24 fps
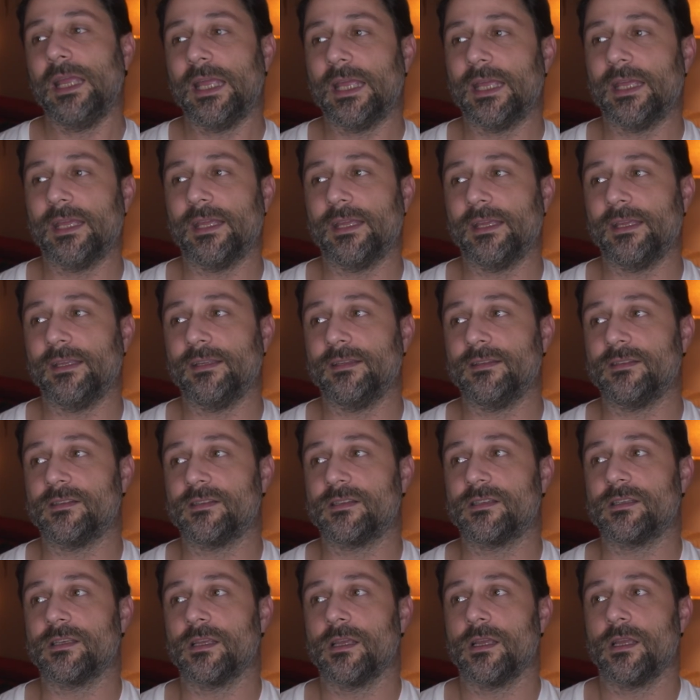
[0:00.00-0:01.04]

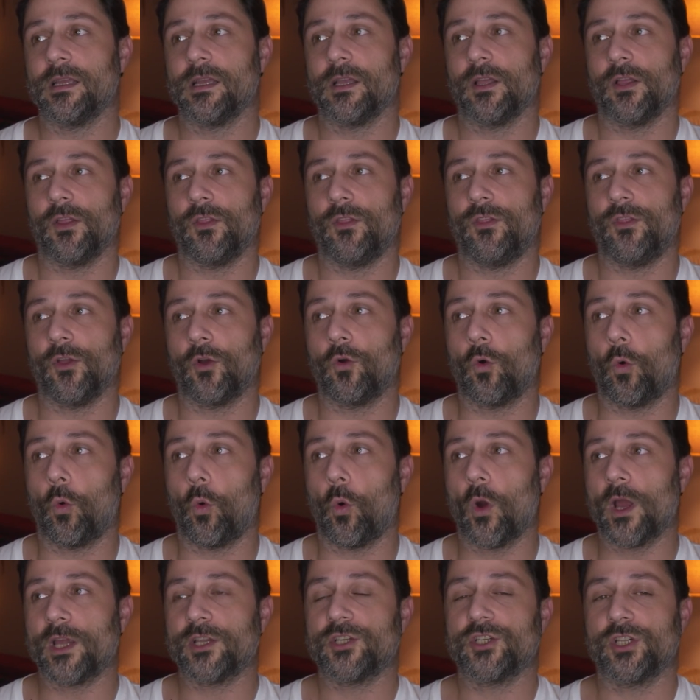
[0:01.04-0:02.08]
is the
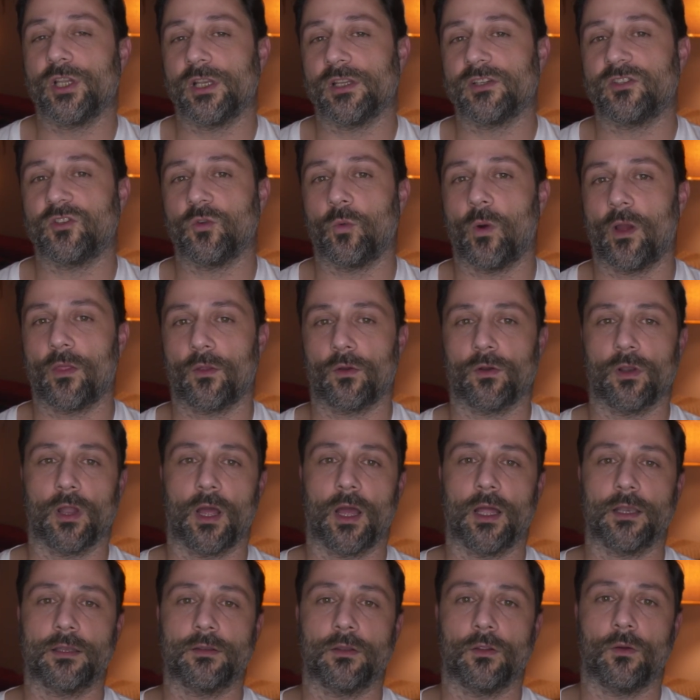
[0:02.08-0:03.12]
question as to whether or
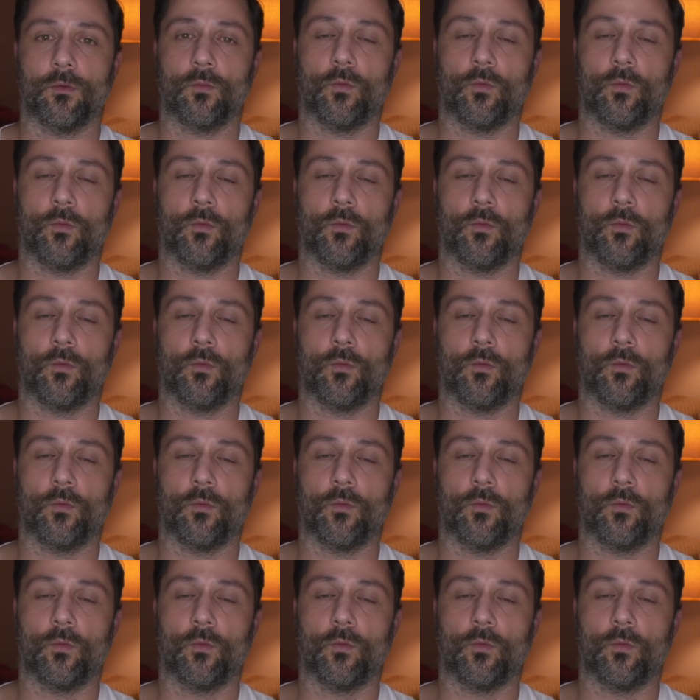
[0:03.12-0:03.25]
not